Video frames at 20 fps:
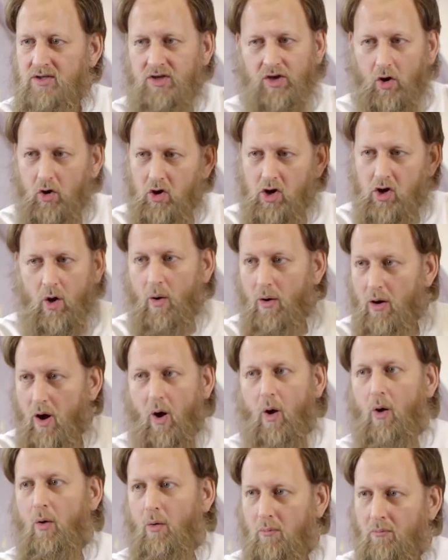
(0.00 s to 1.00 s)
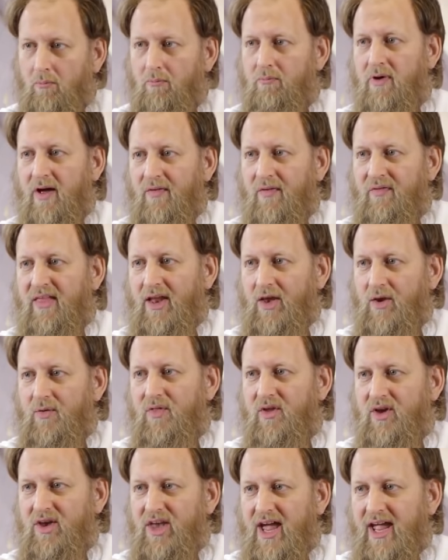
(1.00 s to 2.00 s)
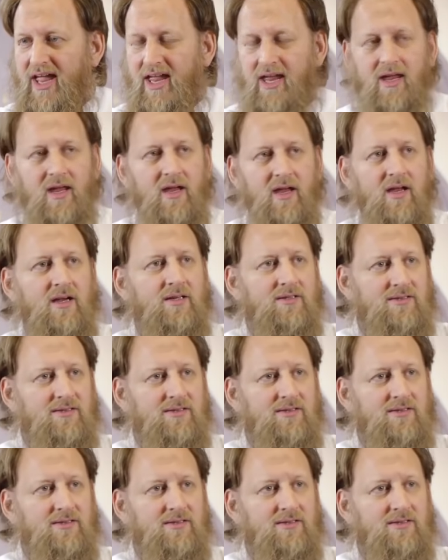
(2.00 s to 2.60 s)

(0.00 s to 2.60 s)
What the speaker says: You don't go home at the end of the day.